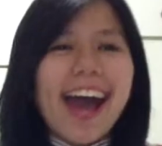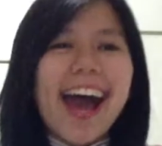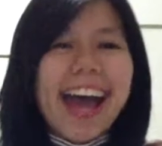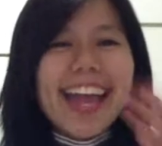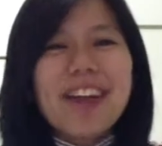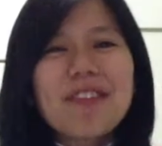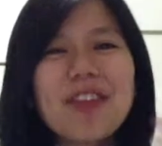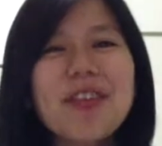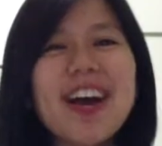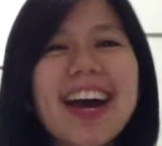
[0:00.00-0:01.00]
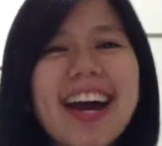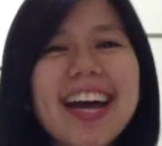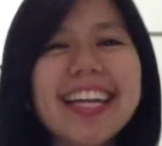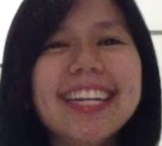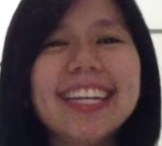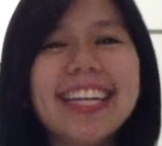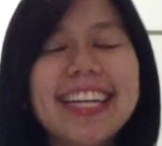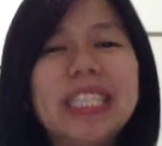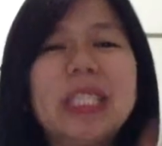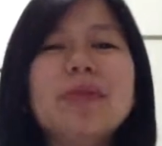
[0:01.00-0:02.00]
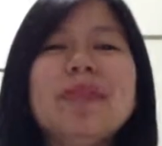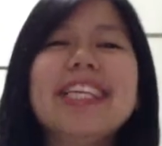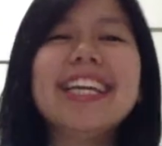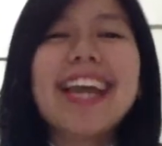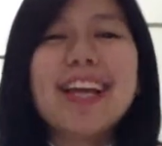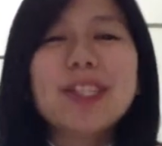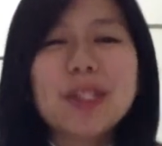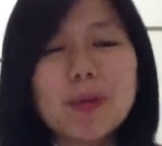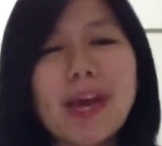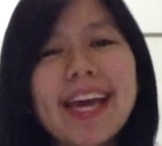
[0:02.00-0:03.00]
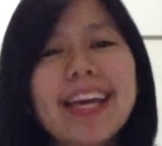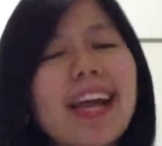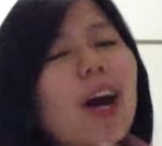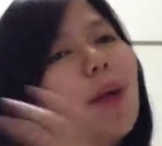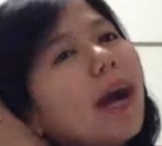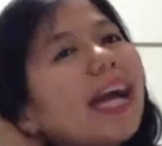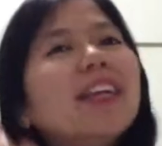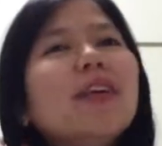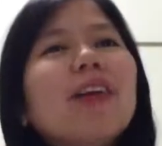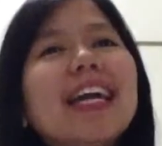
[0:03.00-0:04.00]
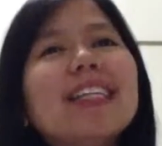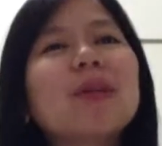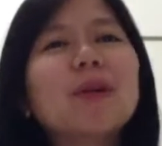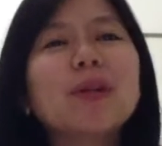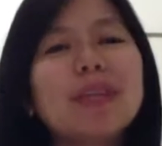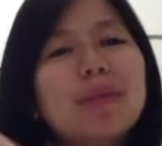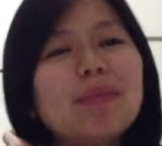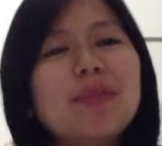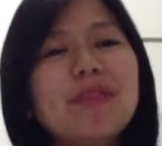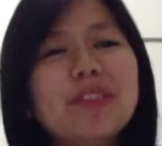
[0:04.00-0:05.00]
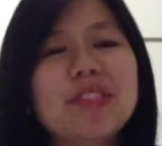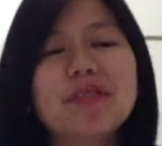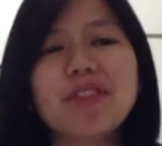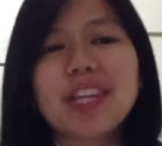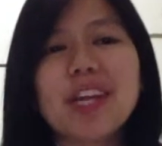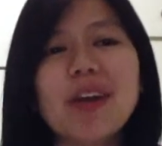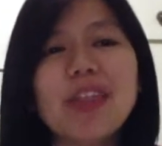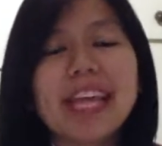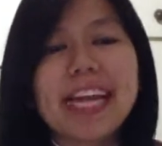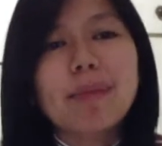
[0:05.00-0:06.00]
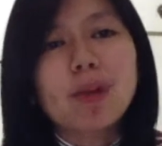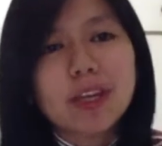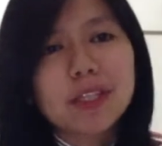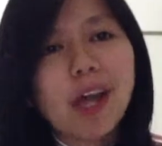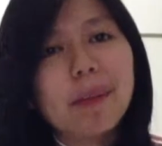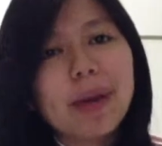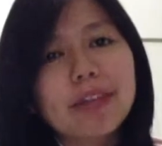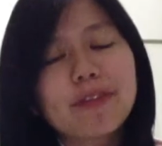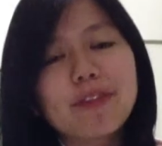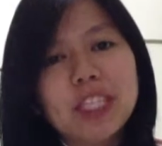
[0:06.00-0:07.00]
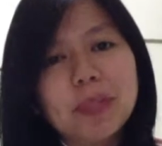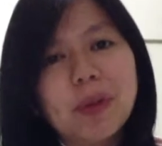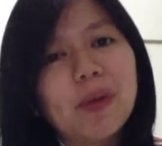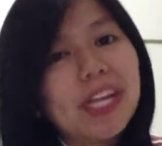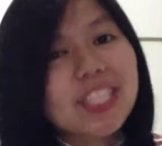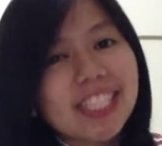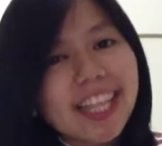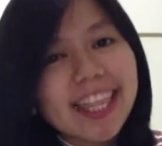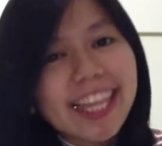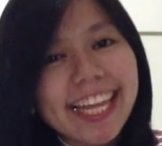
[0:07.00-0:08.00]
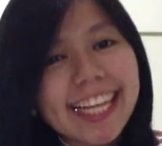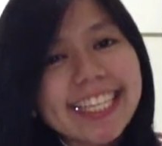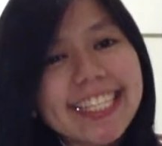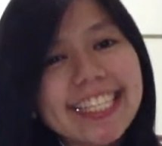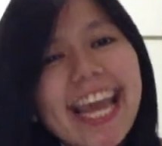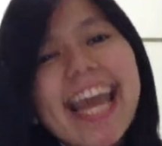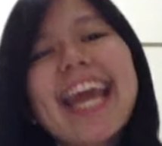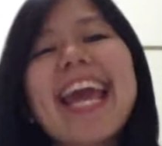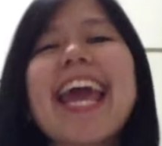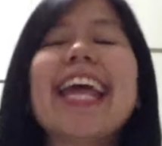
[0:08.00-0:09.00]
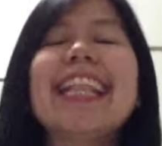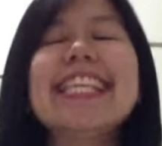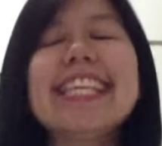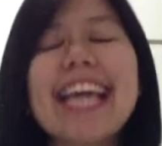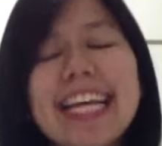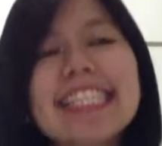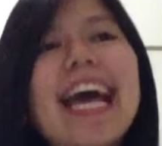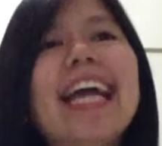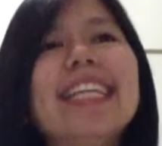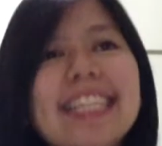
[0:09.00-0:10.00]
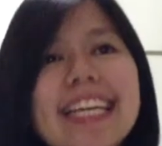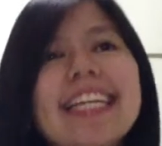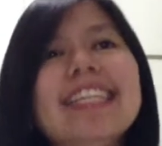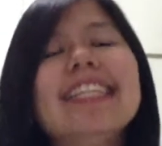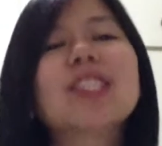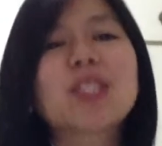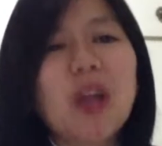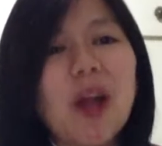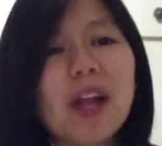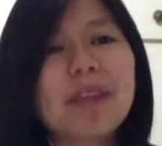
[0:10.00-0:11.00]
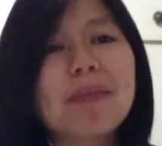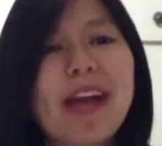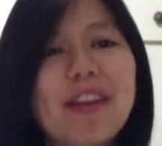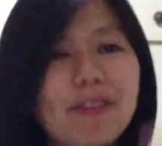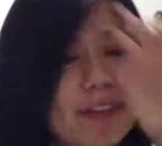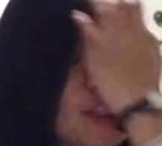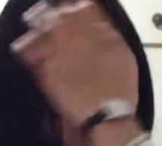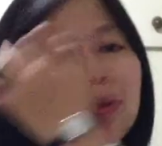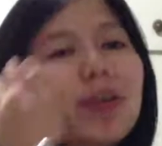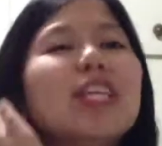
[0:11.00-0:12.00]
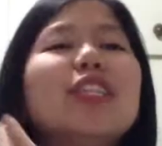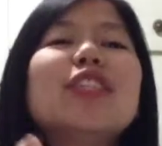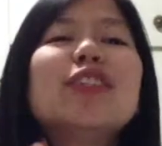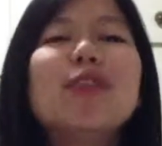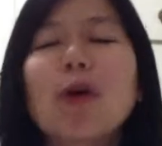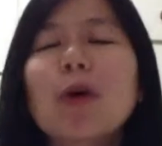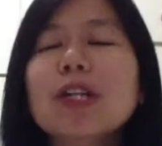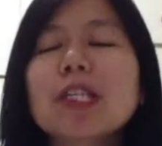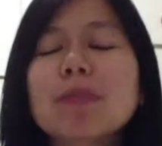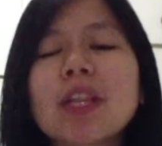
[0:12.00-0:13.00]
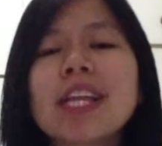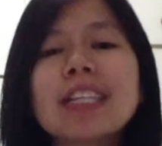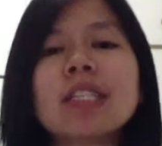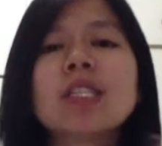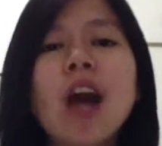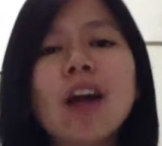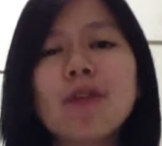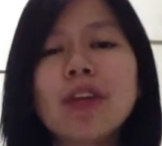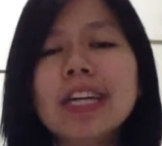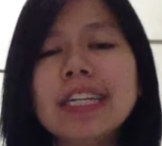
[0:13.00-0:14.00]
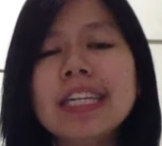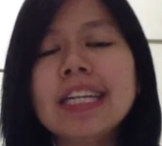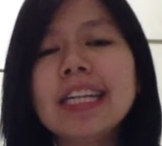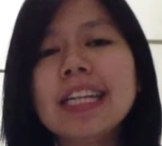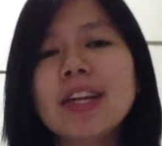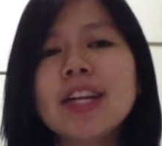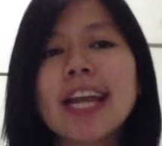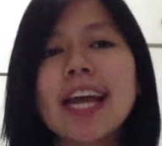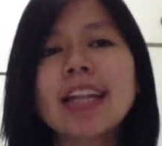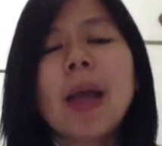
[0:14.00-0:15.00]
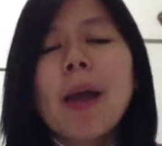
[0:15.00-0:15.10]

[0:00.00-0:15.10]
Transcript: Hi everyone! It's me again, Swen. Um, I know I told in my previous video that I'm gonna talk about Fitspiration things. And yes, I did start my Fitspiration goals, but it's not really clear yet